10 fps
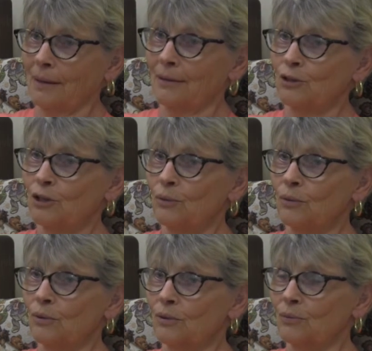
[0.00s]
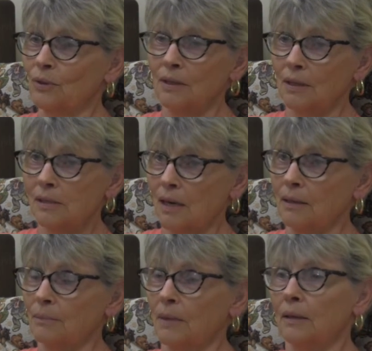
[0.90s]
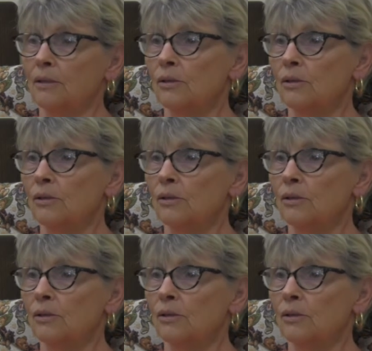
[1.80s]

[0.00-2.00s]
and she was really excited about it.